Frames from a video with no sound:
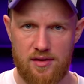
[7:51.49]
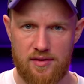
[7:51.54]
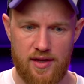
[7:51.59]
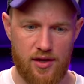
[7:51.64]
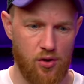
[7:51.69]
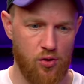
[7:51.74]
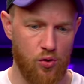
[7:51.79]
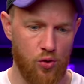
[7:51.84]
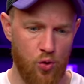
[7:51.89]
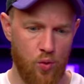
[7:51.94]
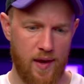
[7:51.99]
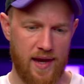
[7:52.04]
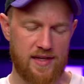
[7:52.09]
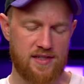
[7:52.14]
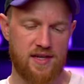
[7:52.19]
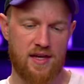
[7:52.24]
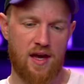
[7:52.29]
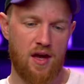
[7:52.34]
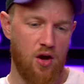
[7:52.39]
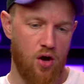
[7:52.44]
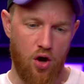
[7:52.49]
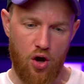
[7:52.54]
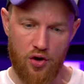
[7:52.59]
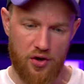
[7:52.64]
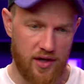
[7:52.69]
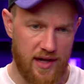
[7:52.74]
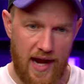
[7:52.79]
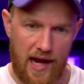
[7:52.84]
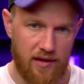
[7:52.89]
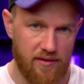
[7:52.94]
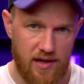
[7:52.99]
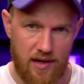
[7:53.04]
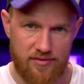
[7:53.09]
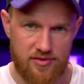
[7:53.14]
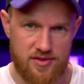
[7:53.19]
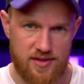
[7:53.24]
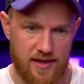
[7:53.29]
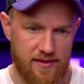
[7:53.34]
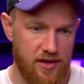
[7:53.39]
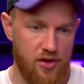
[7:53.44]
They're not always on a calorie
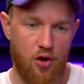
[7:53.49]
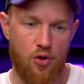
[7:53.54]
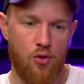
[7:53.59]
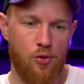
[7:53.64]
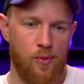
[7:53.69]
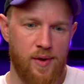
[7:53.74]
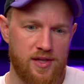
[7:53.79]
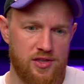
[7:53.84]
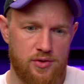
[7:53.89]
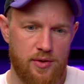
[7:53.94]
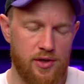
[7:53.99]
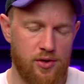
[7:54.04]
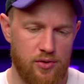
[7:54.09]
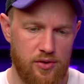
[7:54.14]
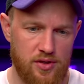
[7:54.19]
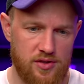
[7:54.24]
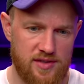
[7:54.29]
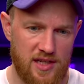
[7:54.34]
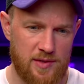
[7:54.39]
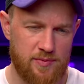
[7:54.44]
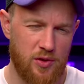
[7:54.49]
deficit. They're not always doing all those things.